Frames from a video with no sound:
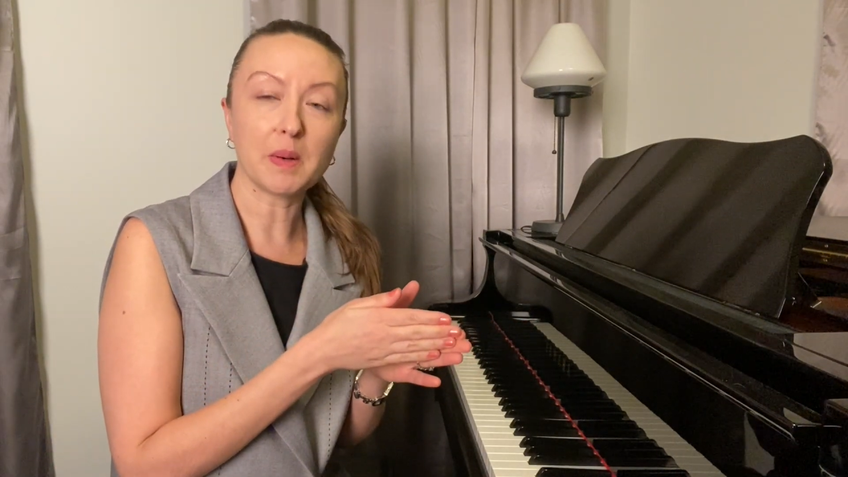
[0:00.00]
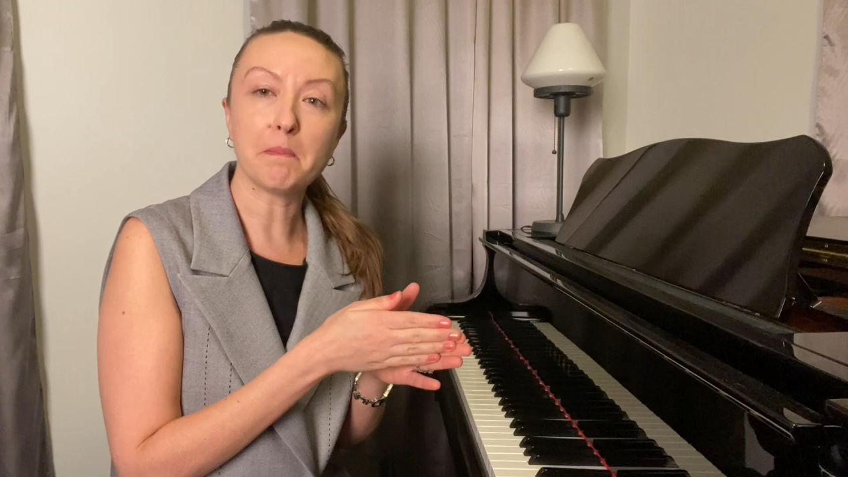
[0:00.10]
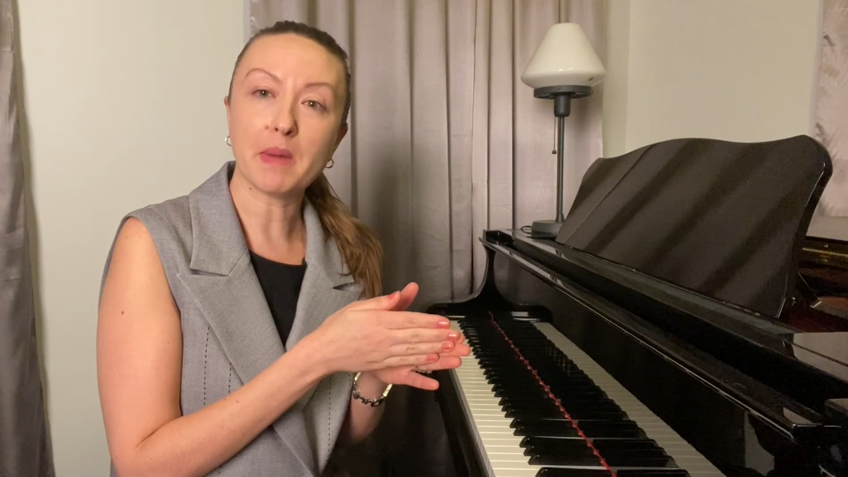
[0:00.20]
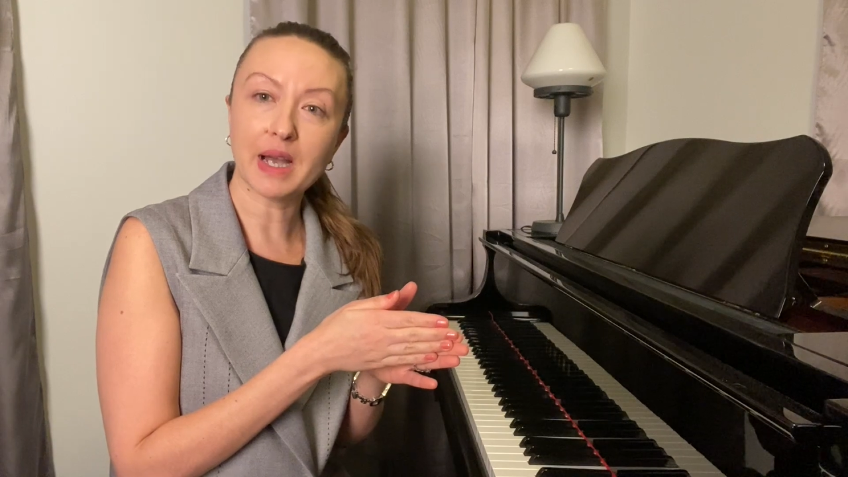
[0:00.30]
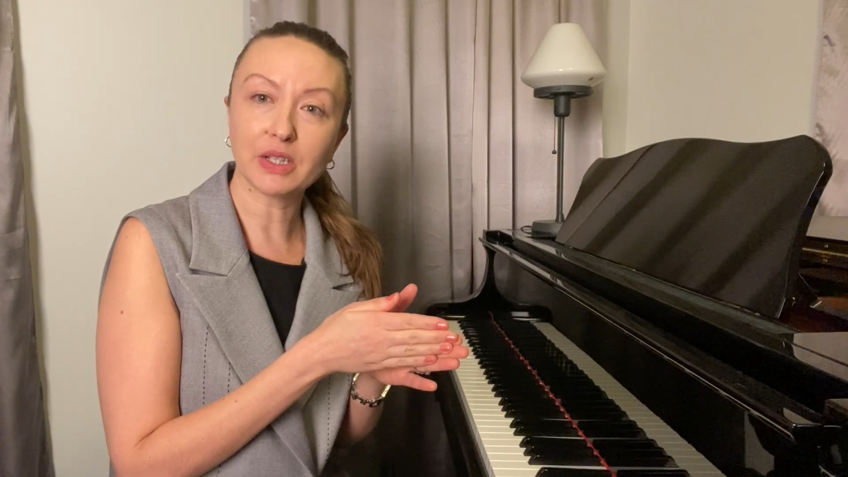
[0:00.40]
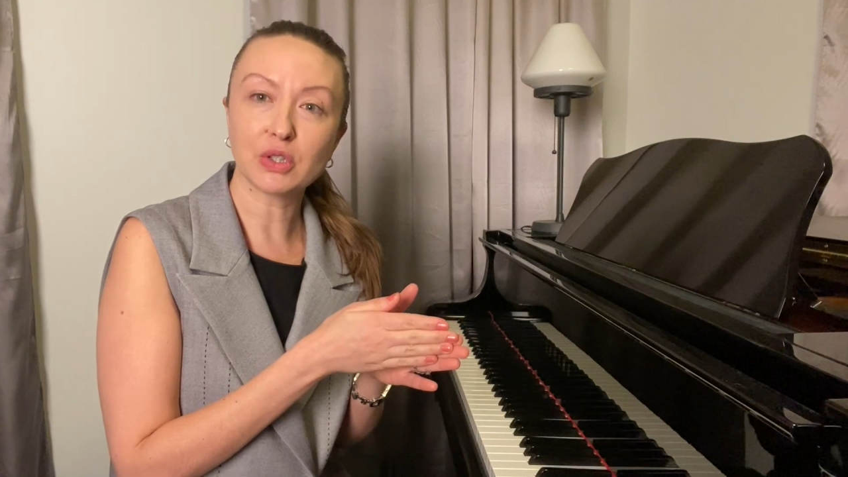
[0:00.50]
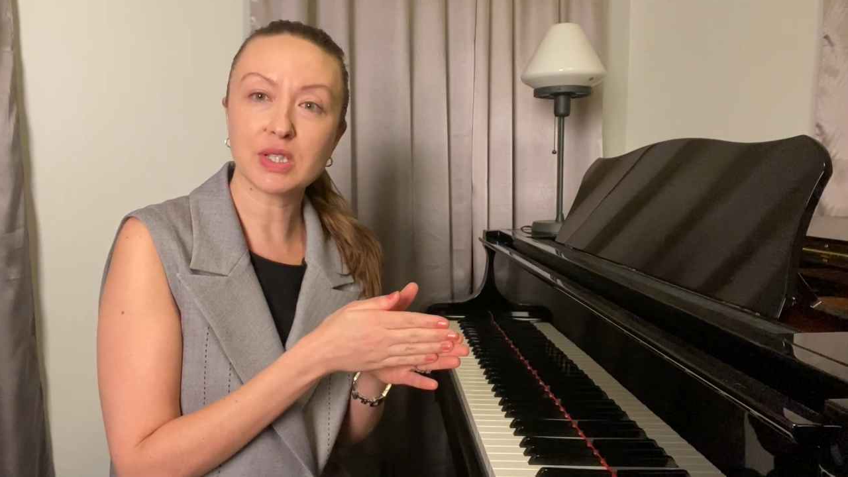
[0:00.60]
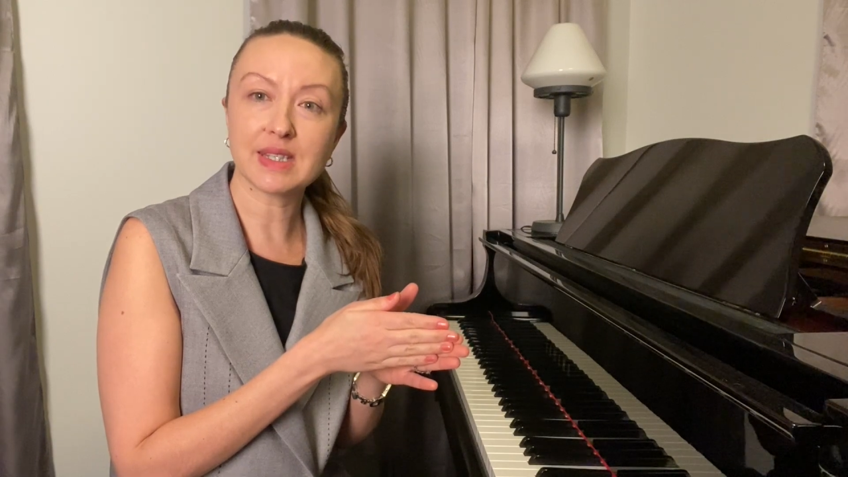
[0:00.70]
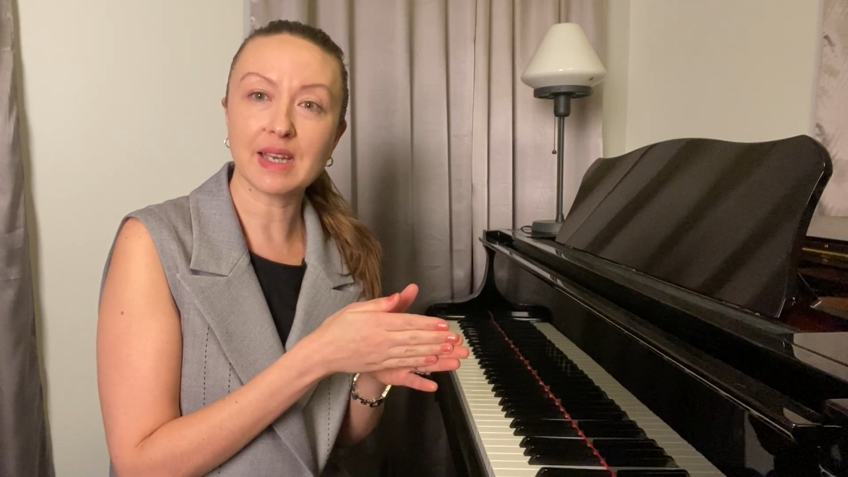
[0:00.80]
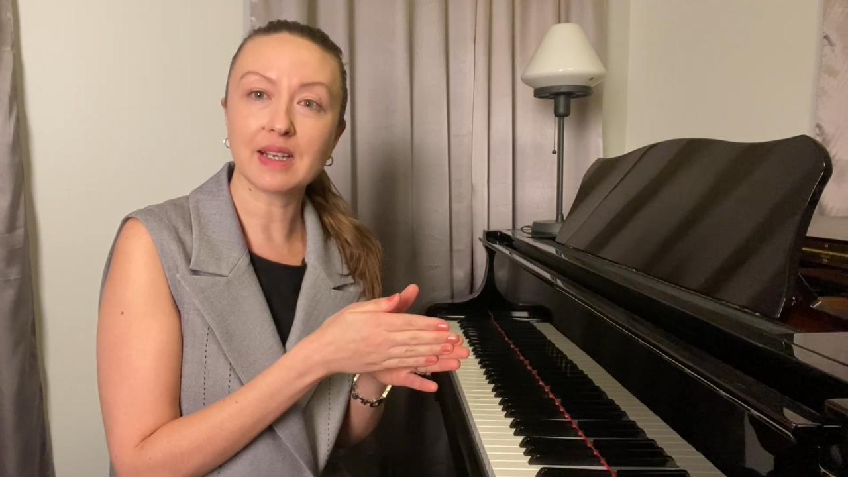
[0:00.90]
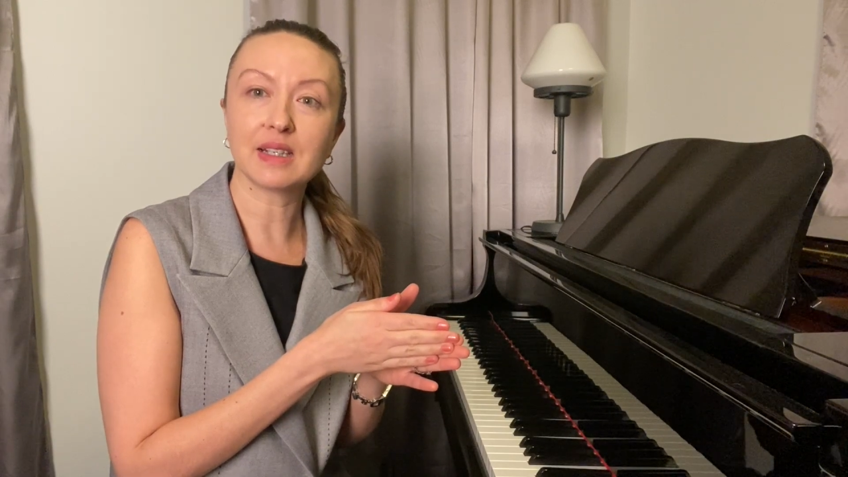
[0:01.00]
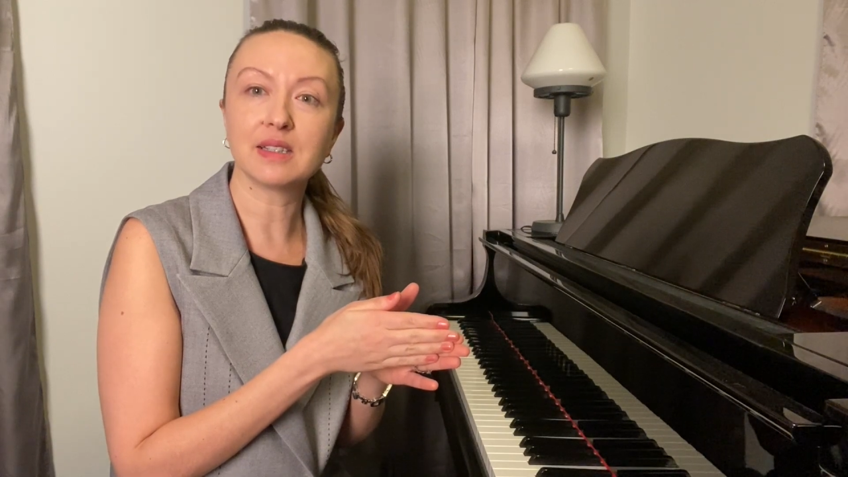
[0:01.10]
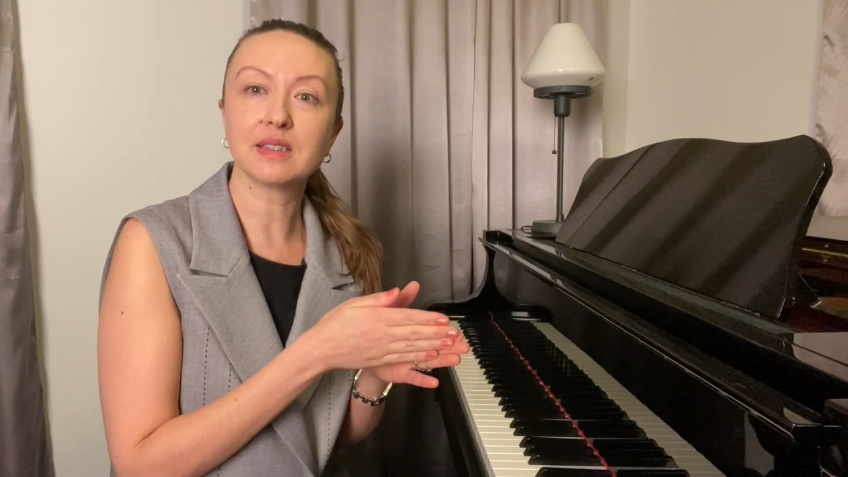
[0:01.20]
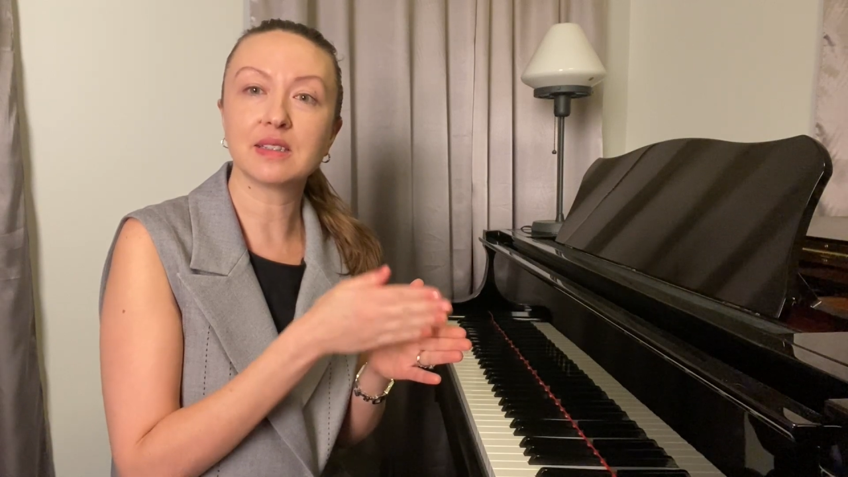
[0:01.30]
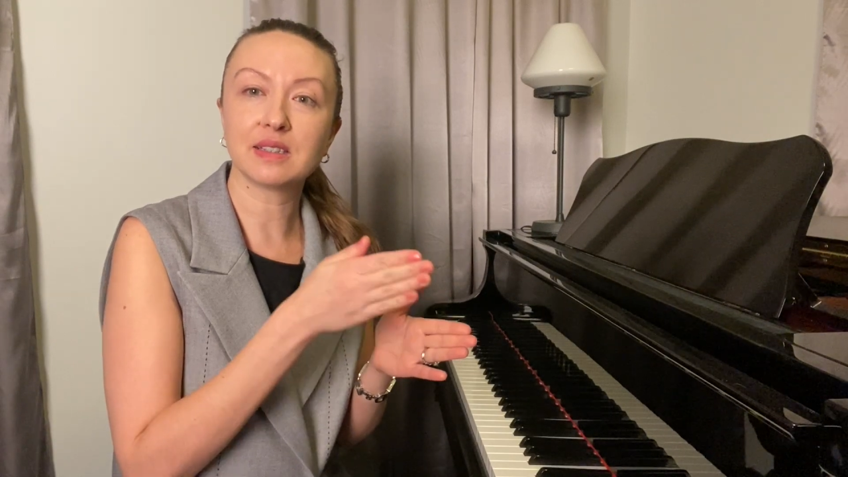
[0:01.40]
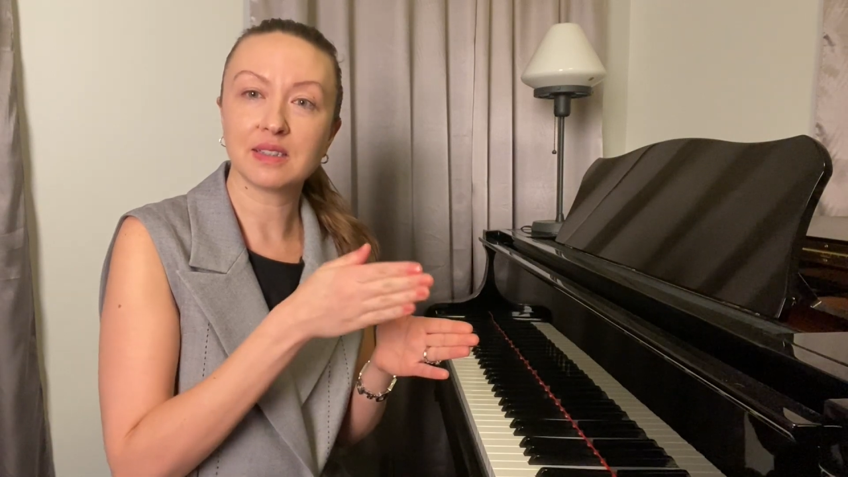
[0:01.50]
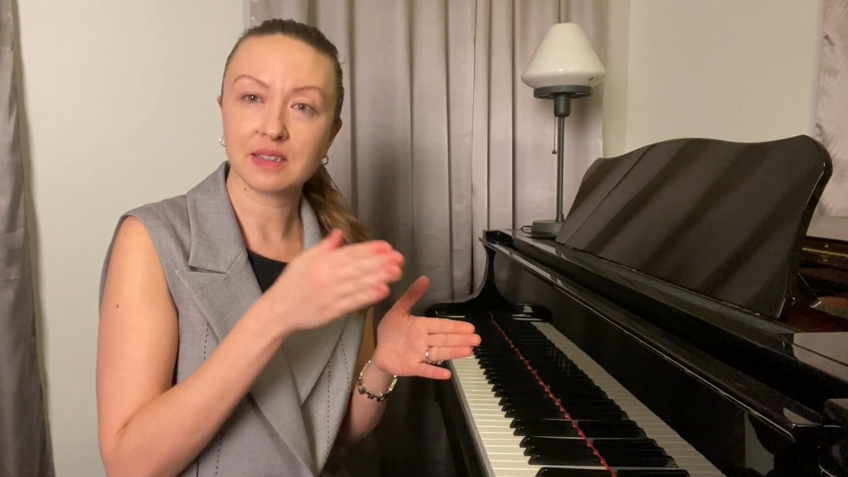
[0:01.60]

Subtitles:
minor second,